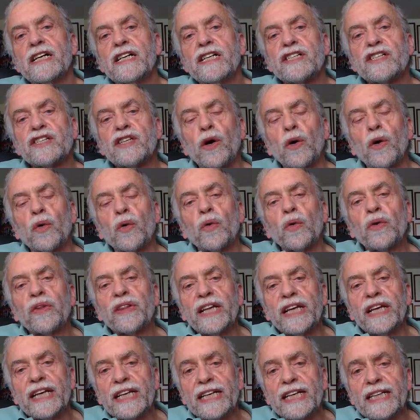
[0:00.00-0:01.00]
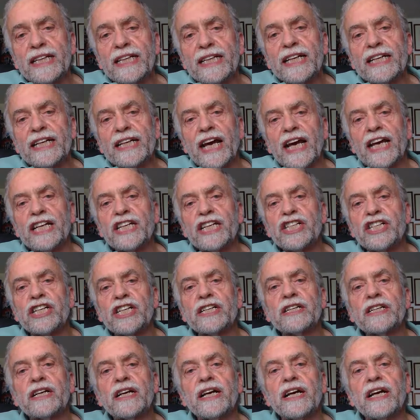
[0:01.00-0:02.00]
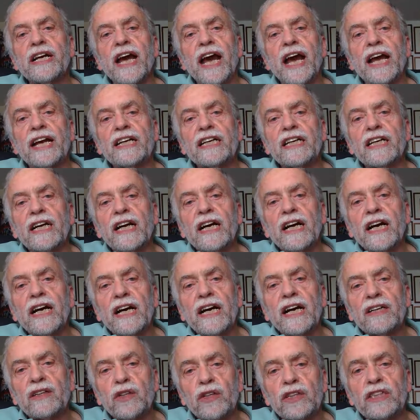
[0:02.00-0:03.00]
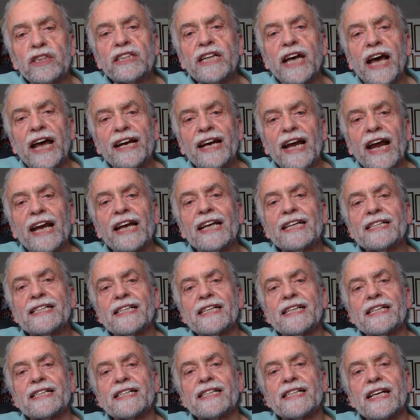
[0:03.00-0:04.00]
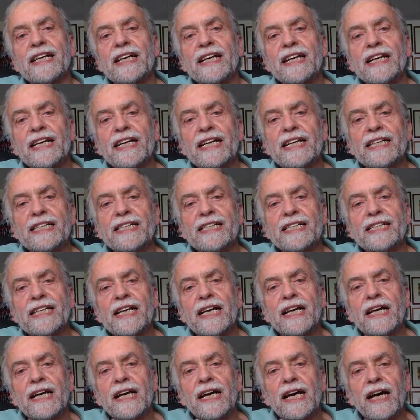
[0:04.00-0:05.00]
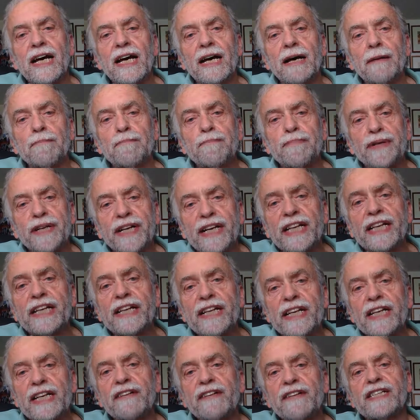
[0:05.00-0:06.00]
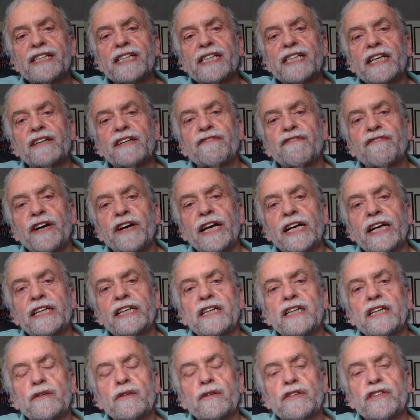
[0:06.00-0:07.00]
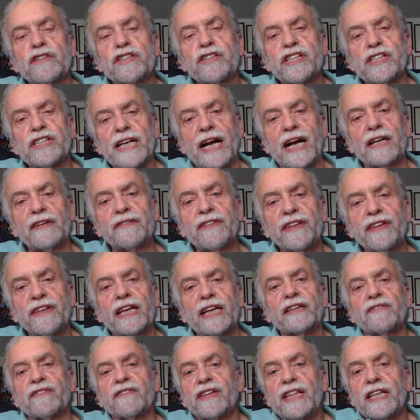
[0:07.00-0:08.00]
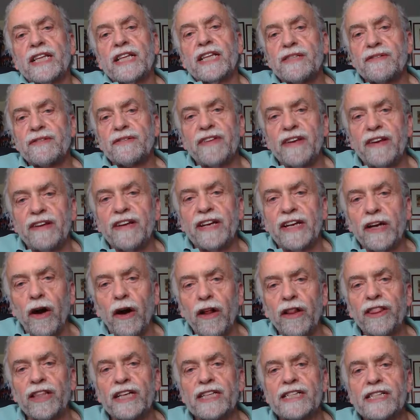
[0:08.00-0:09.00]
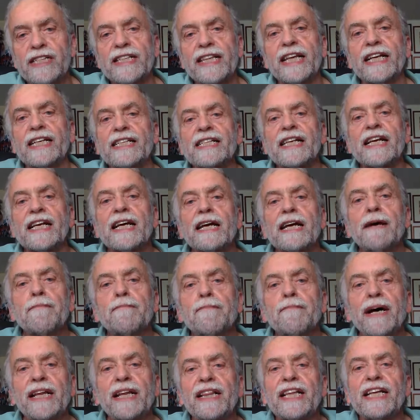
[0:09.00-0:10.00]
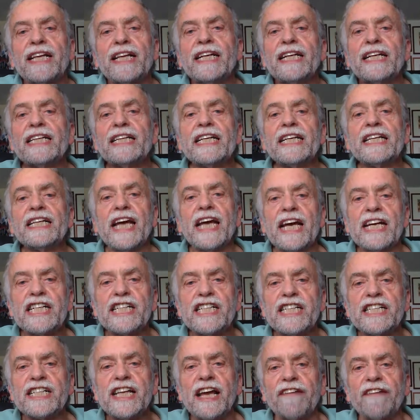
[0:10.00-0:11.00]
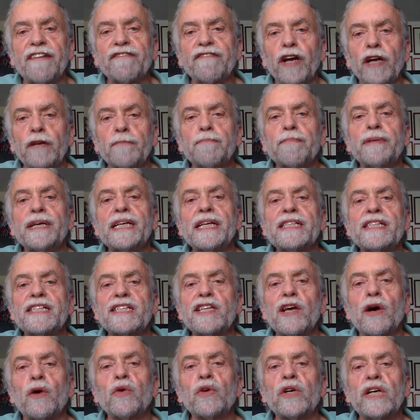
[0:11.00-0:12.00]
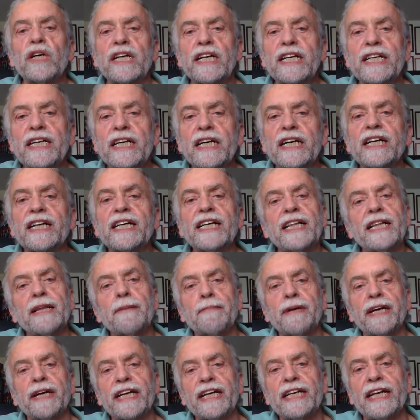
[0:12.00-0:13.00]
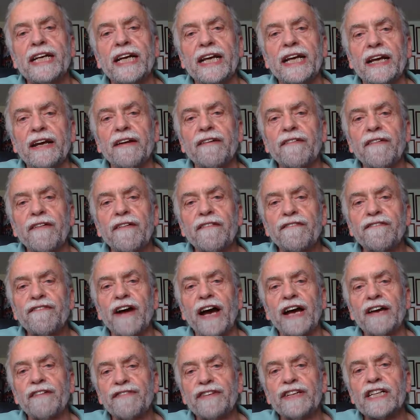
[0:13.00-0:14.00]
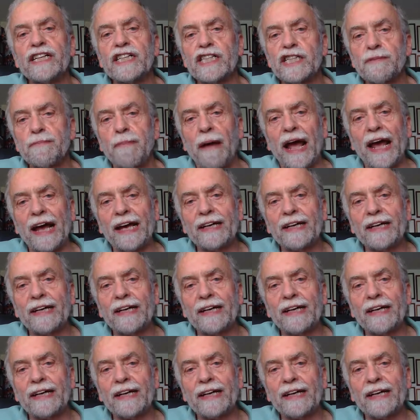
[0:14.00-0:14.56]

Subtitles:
So the indication and a good analysis is a prerequisite for getting a good result with it. With this, in all these things, but the indications have not been so clear in the beginning, 5 years back.